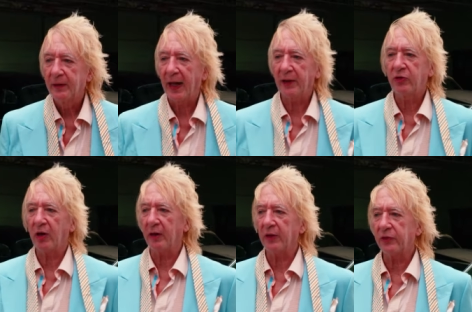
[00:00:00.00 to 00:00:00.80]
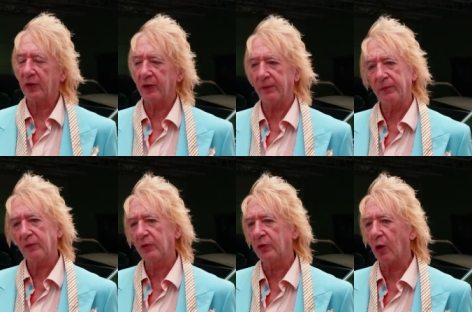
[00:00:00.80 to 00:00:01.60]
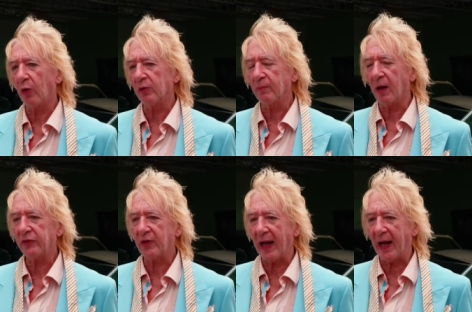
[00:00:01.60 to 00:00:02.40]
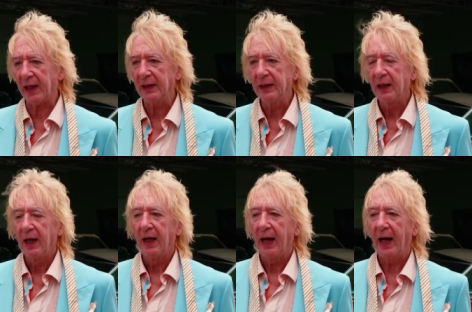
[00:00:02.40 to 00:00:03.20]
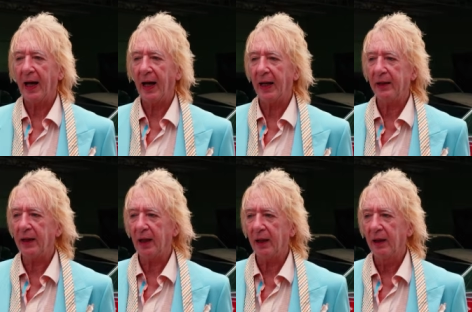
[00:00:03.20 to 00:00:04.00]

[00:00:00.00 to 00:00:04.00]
Ted showed us a gold Mustang, and uh,